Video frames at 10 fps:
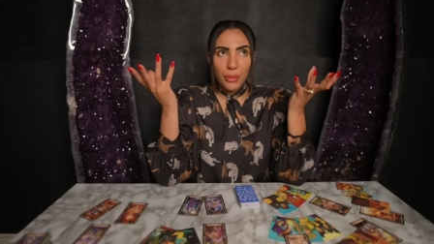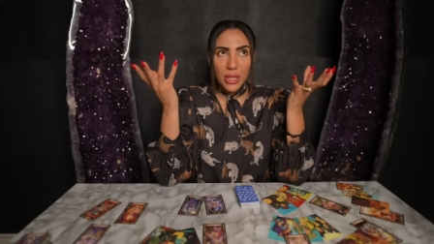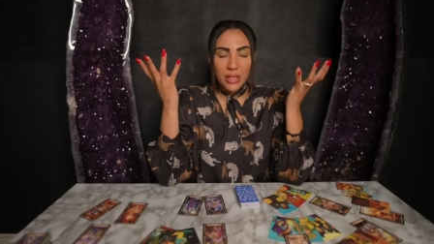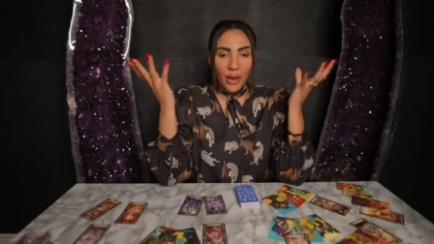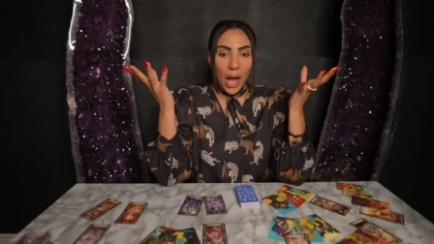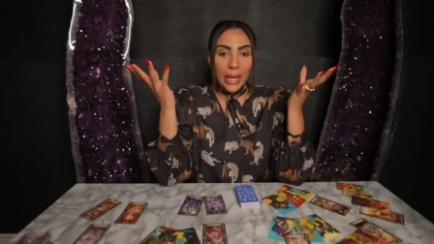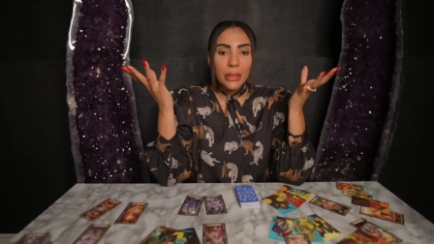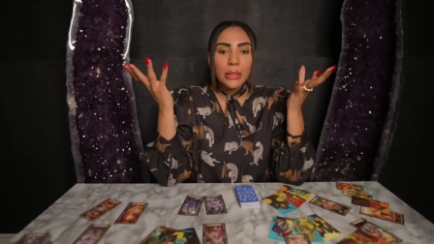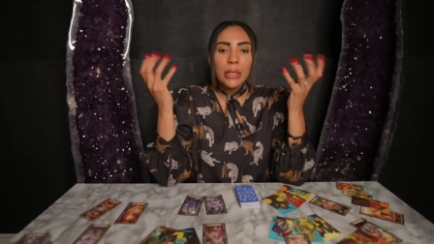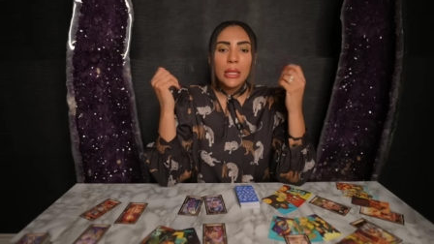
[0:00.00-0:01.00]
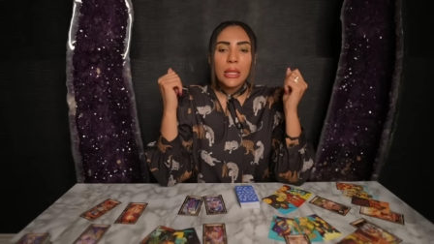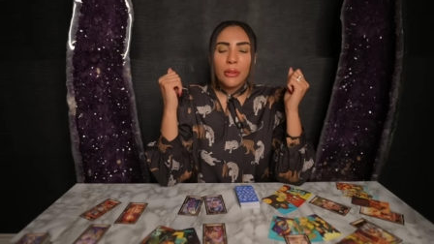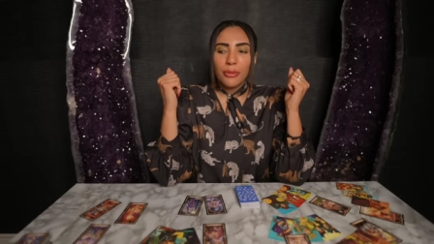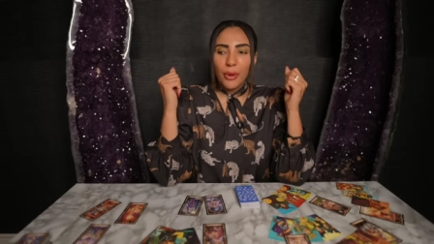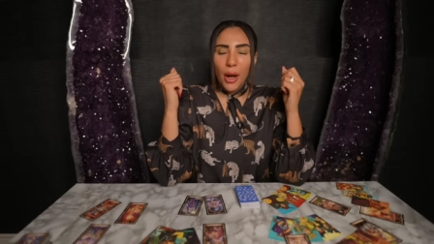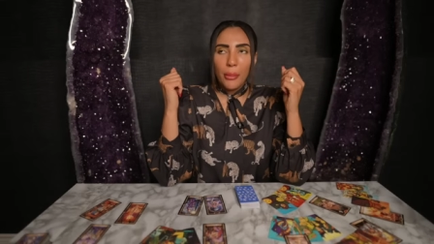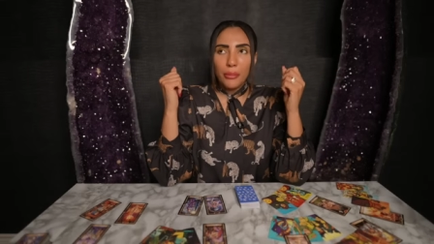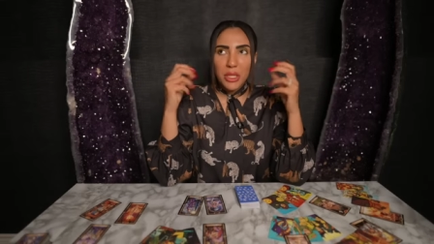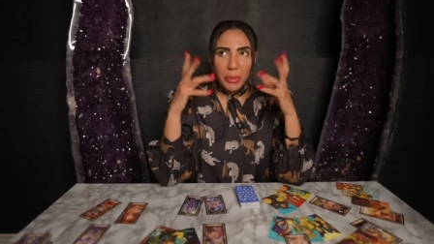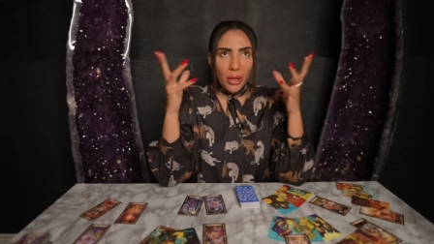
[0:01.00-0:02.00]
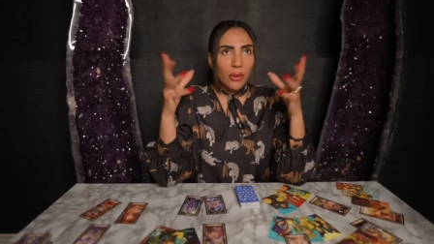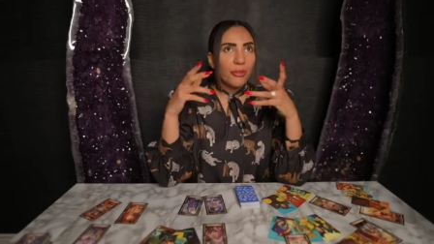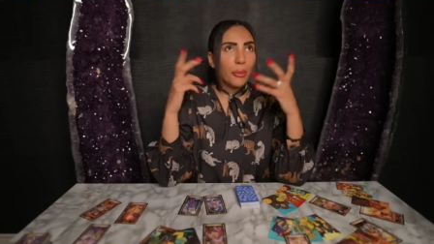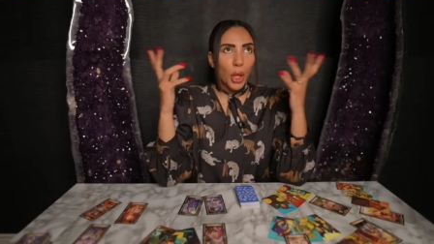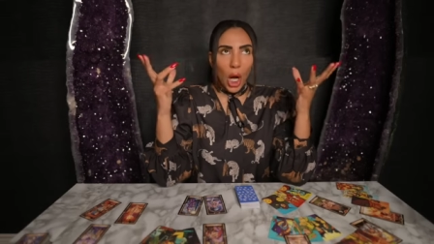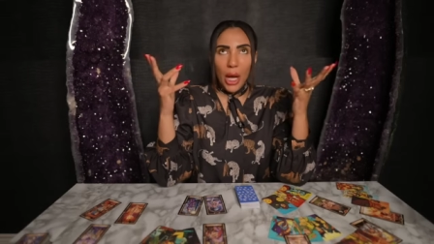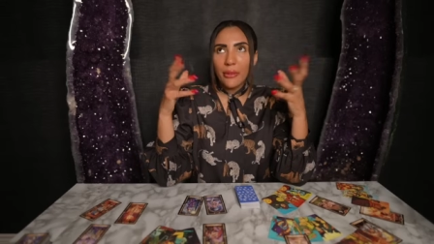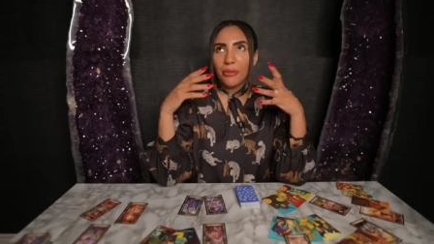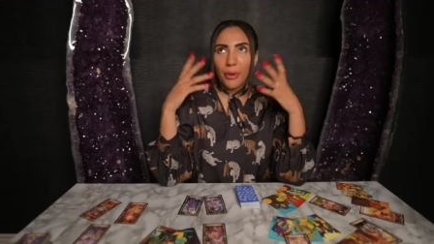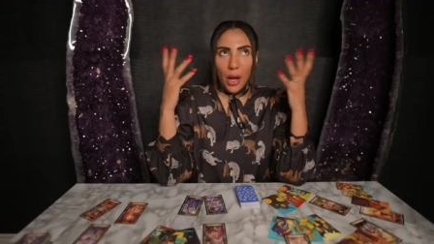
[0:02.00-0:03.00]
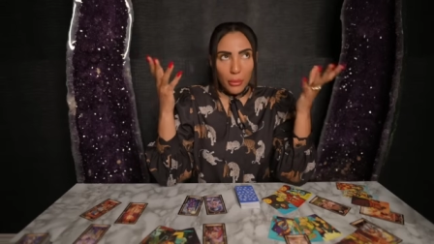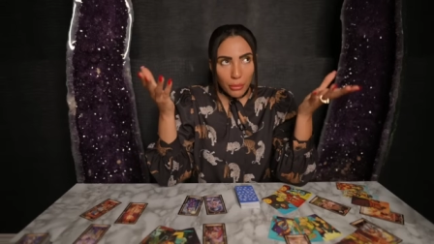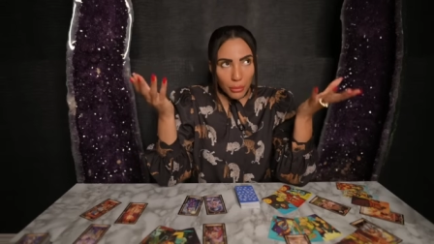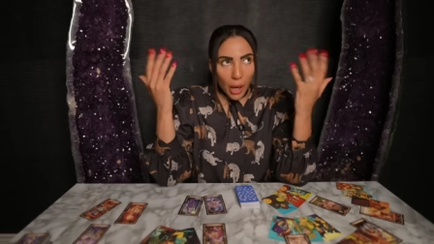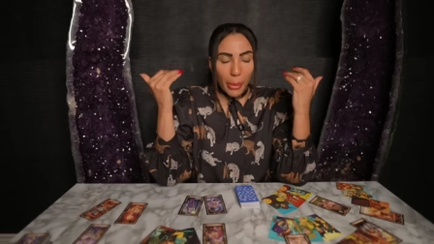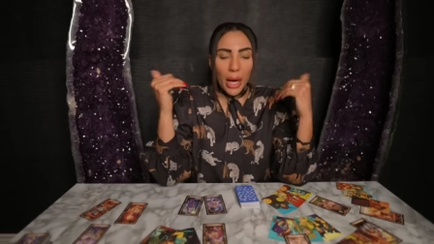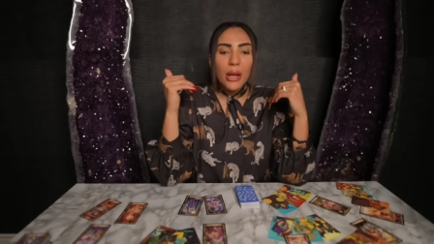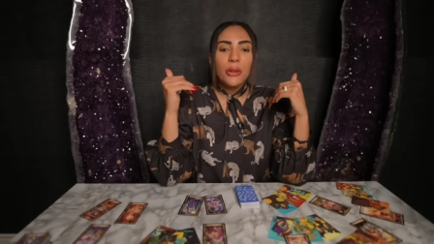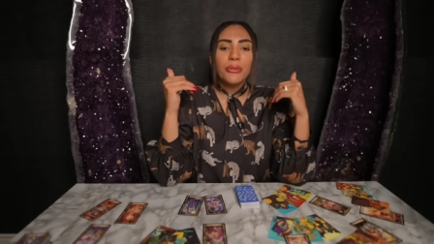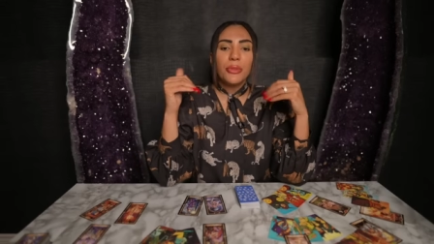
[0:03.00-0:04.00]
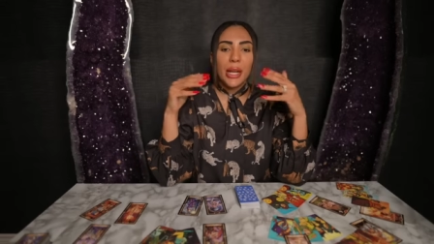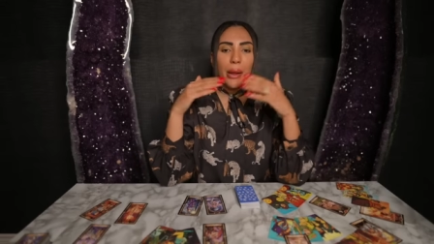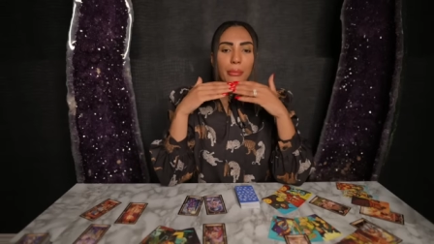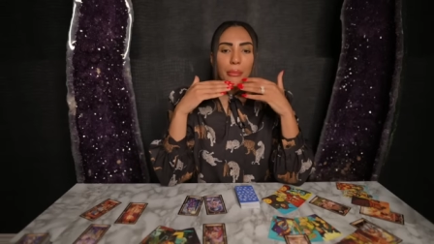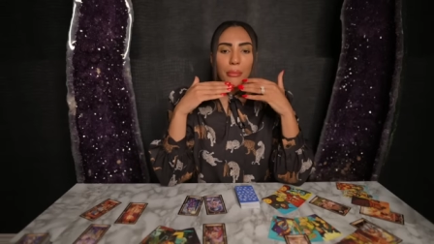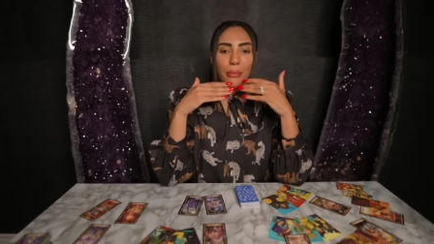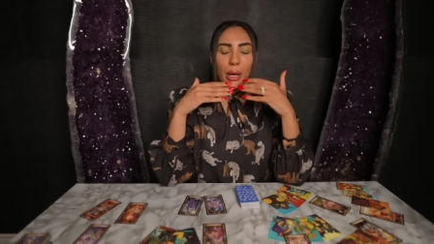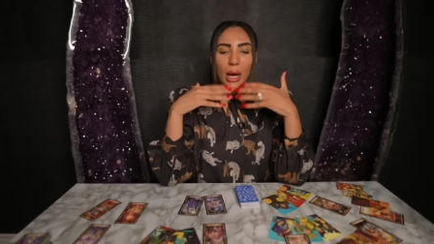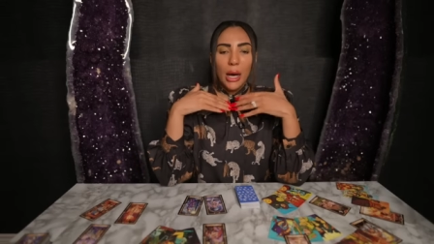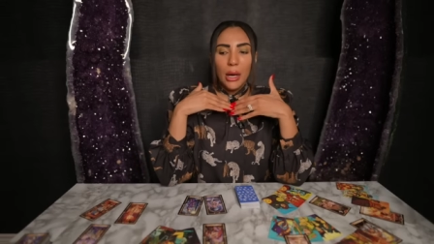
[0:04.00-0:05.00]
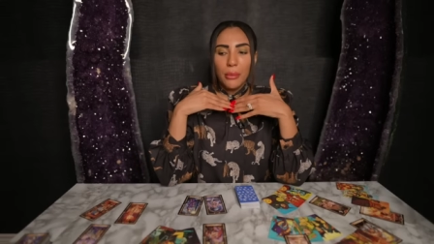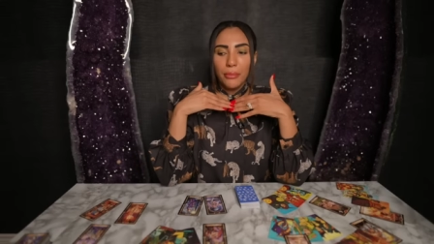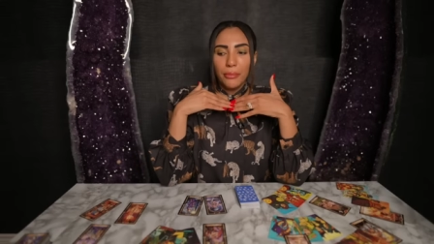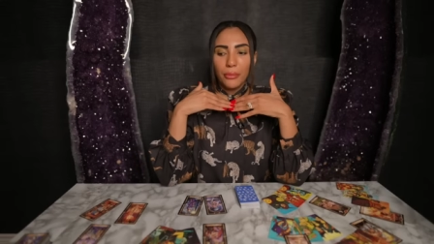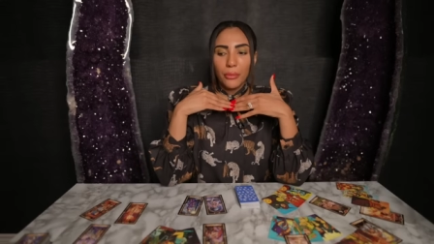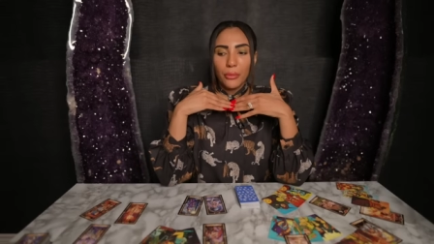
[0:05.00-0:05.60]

the divine, from spirit, from God, from above, that I'm um,